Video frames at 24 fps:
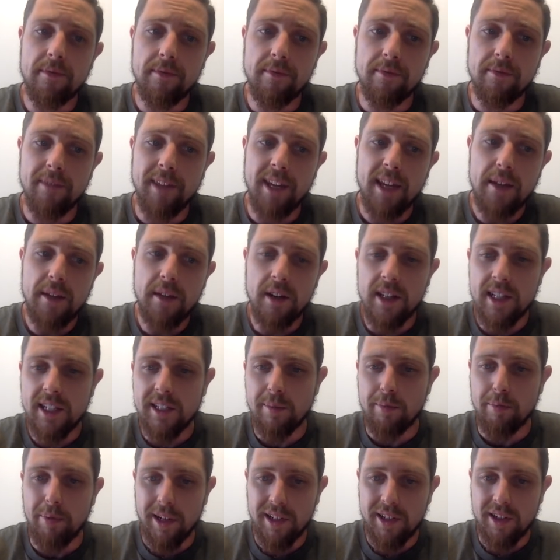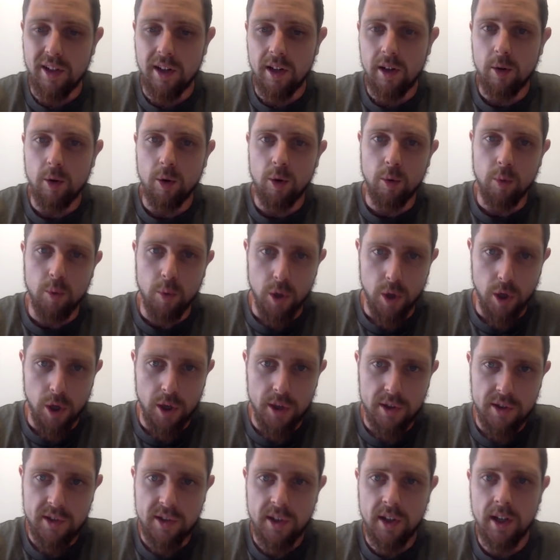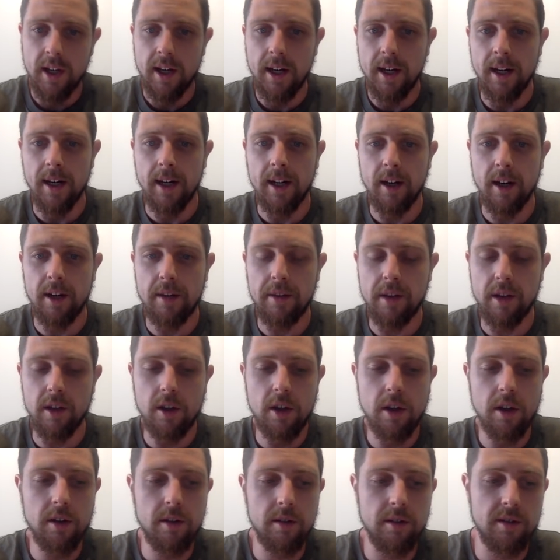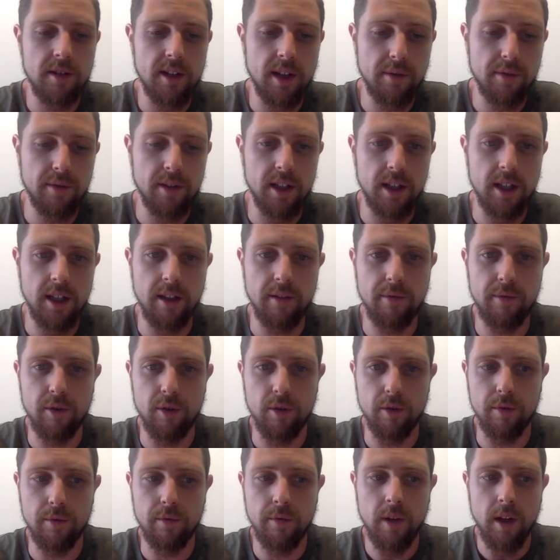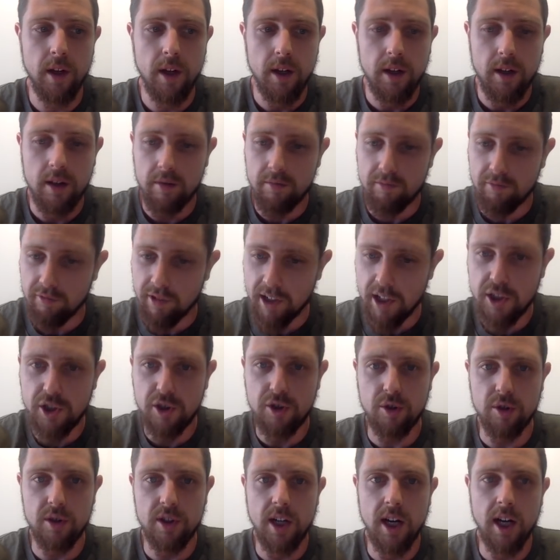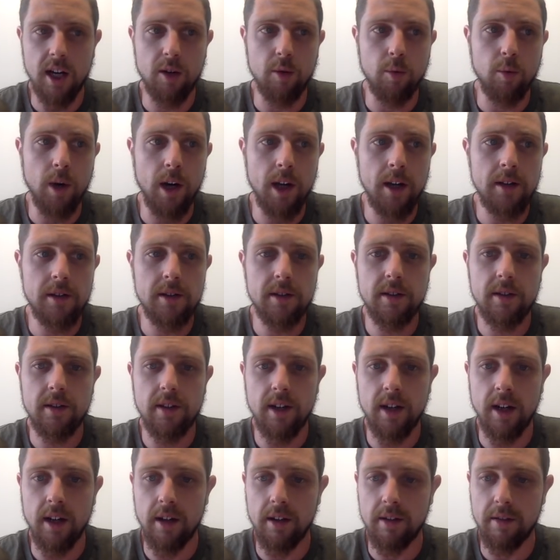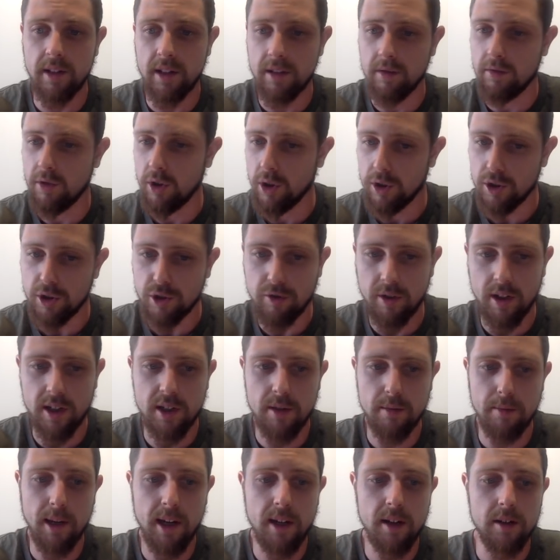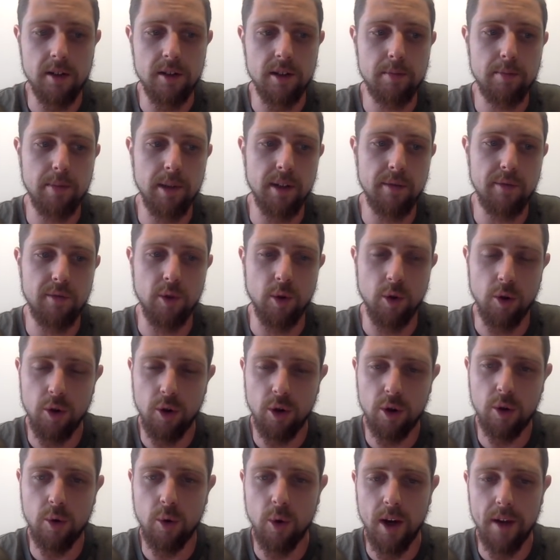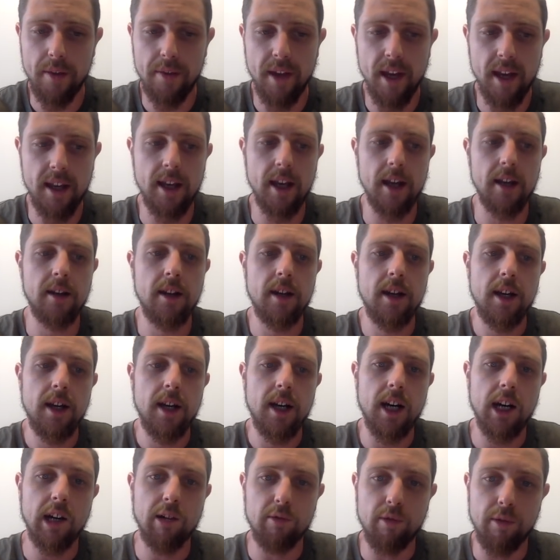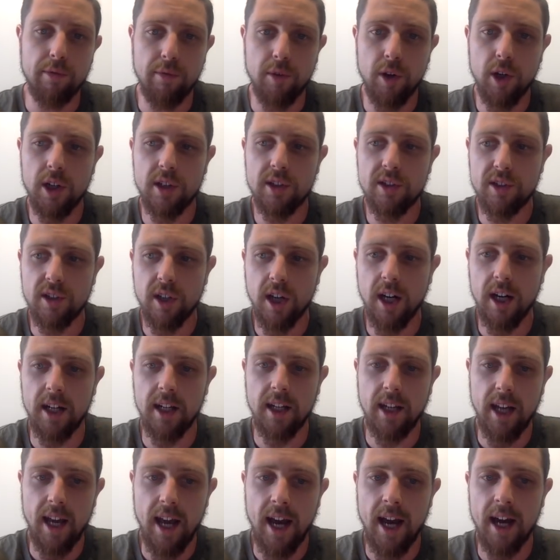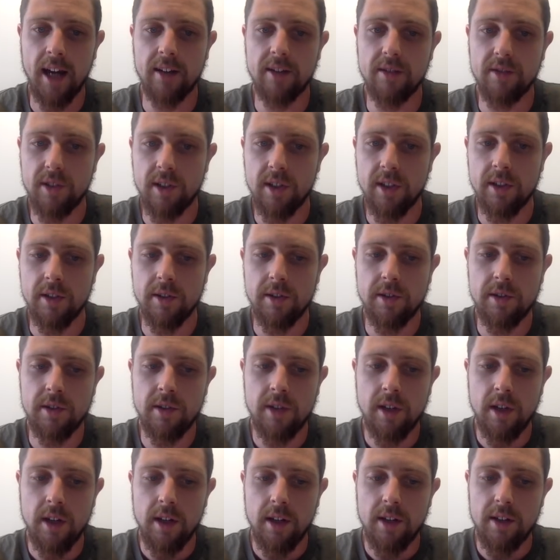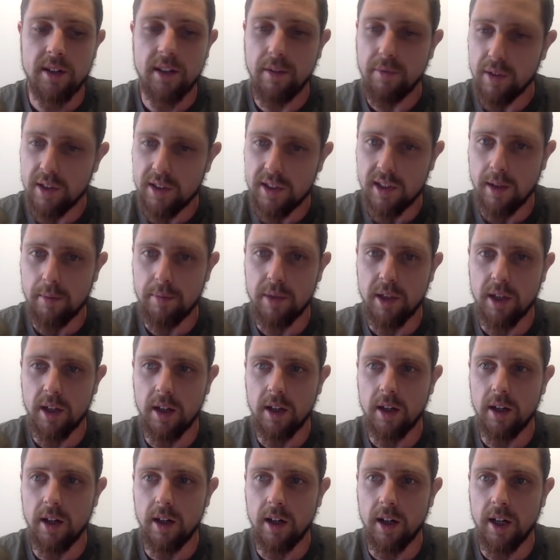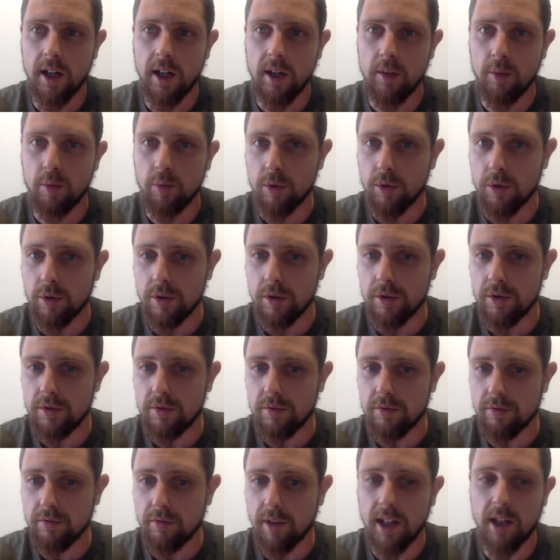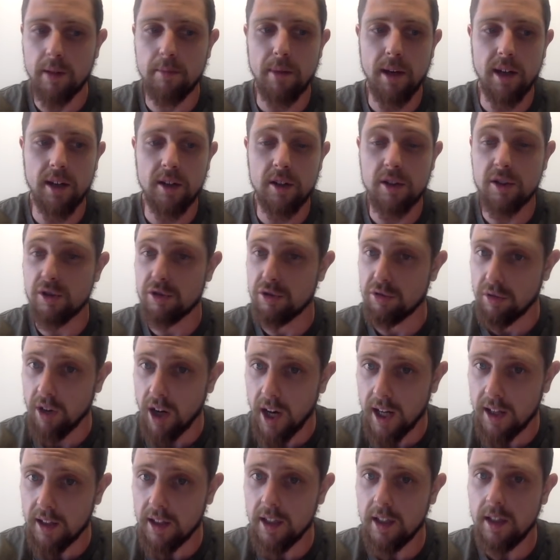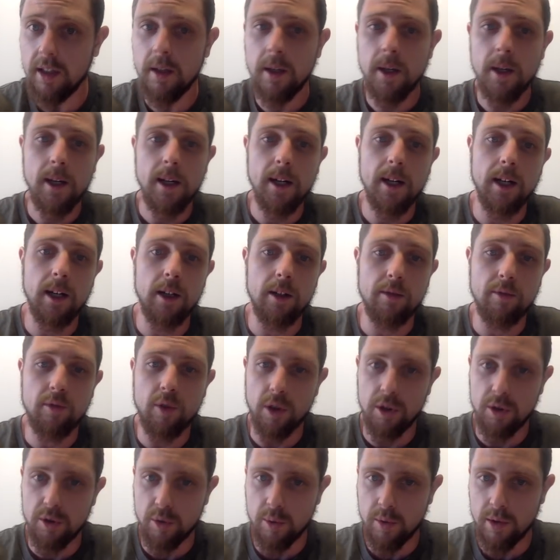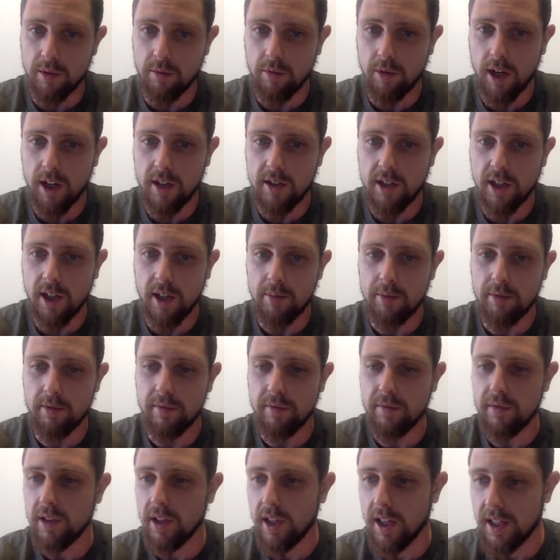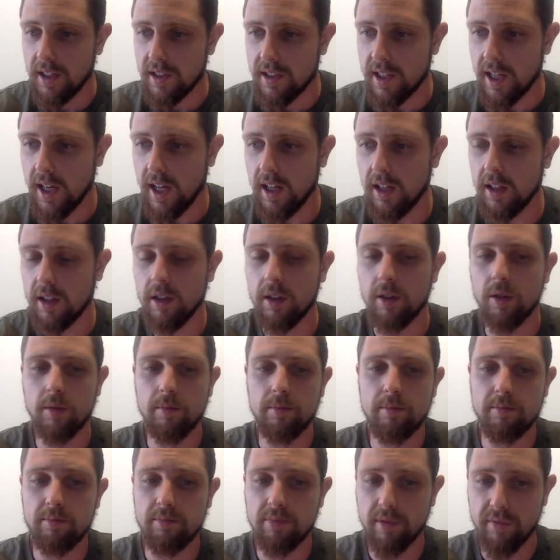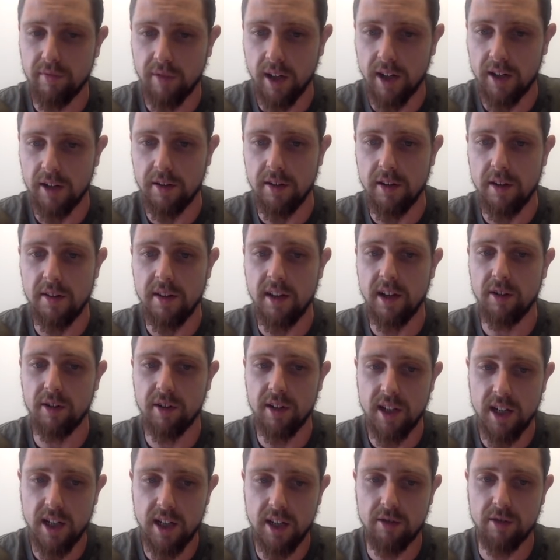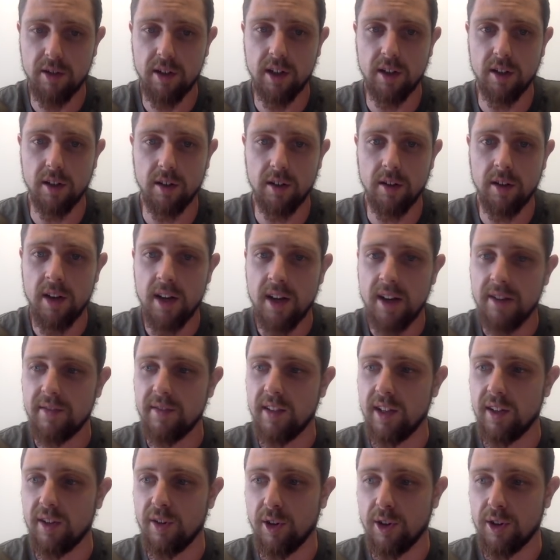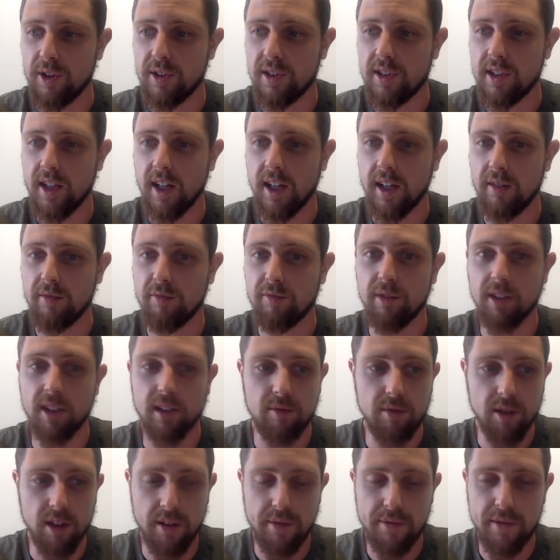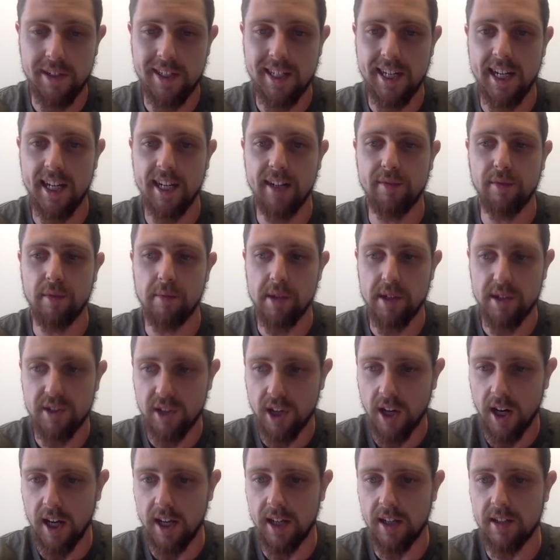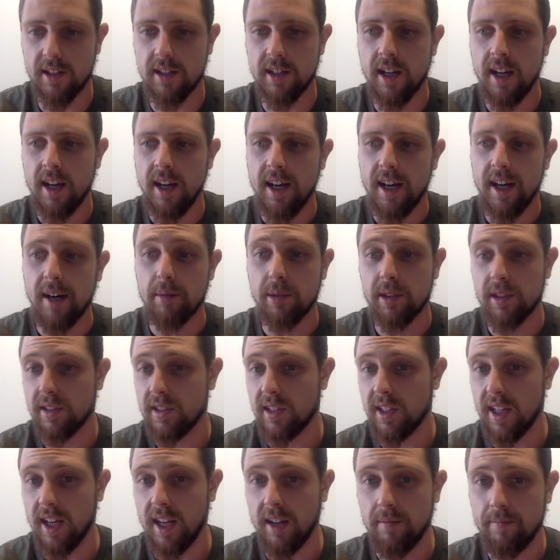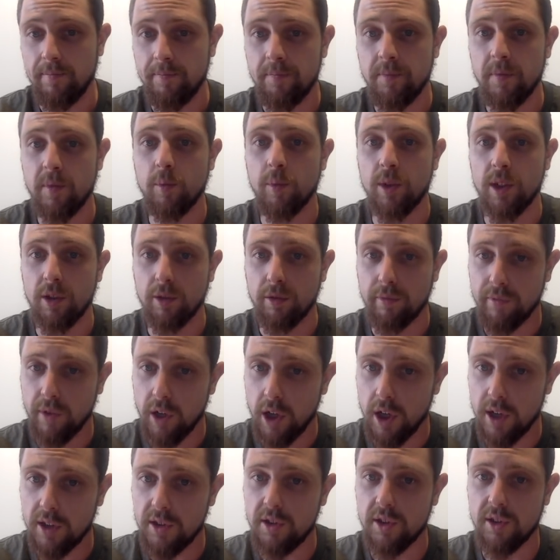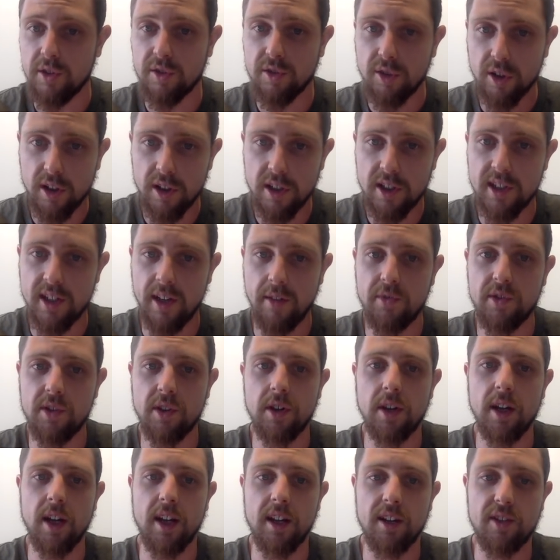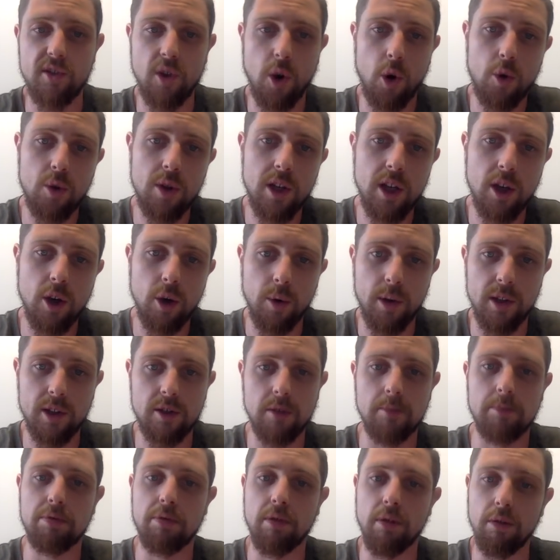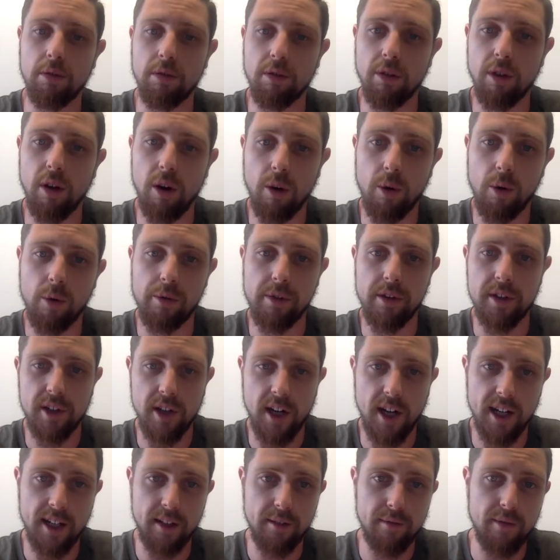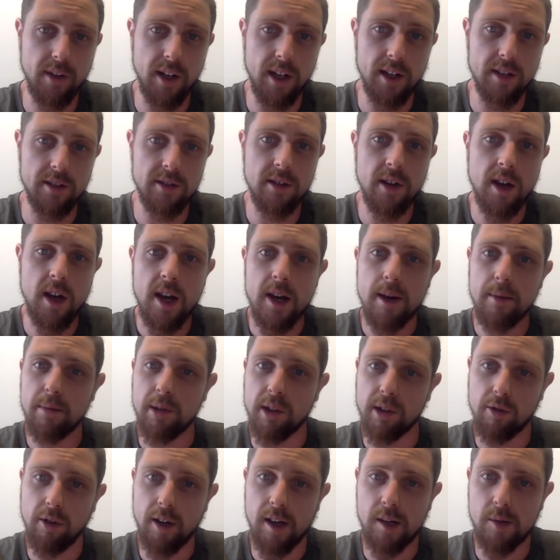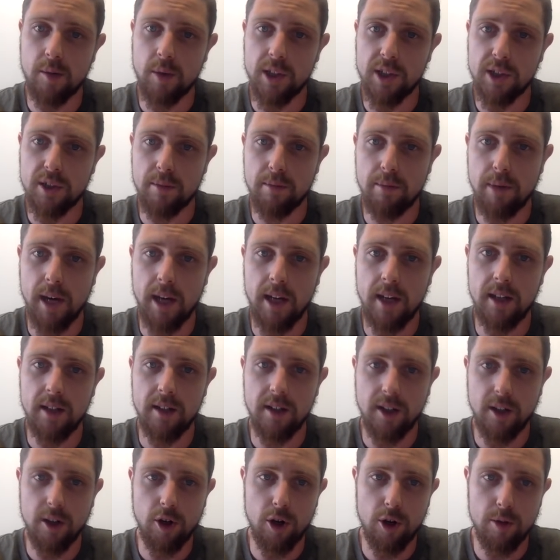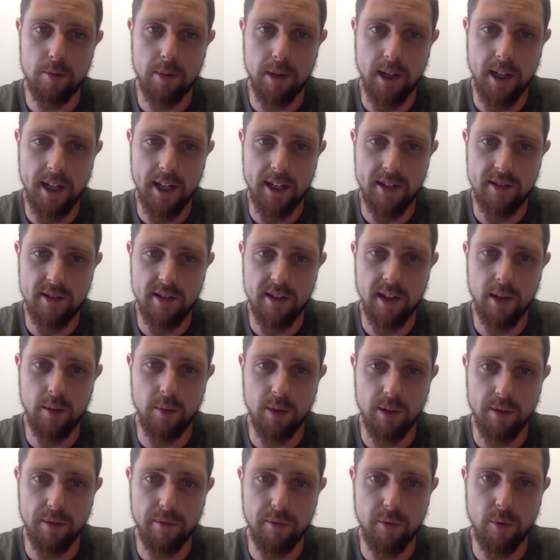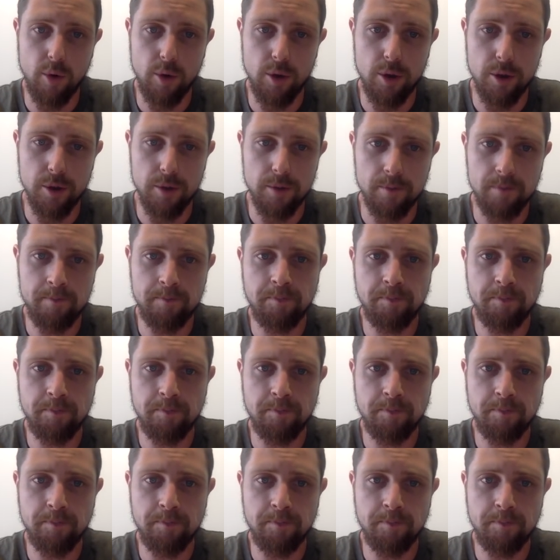neither is better or worse. I think definitely if you've reached your target weight, then go straight to maintenance. But if you're not quite there yet, reverse dieting out is definitely something I would recommend trialing. You've got to do it with the right type of clientele, provided that they're adhering and they're not really, really fatigued from the diet. Because again, when you reverse, you're still at a deficit and it's only going to prolong the dieting phase. But a great question, Patty, and I hope I answered that one for you.